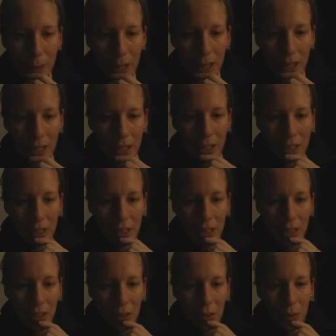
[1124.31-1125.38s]
Man gets
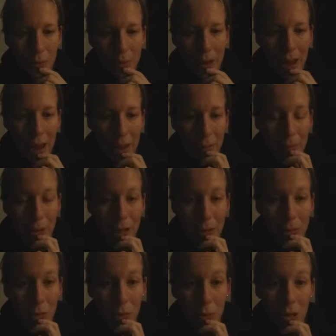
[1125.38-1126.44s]
in his own way and
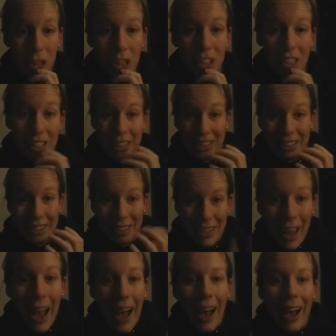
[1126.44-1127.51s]
blames the world.
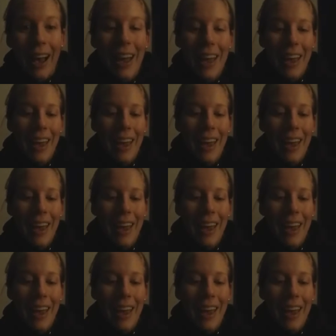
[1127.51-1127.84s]
Yeah.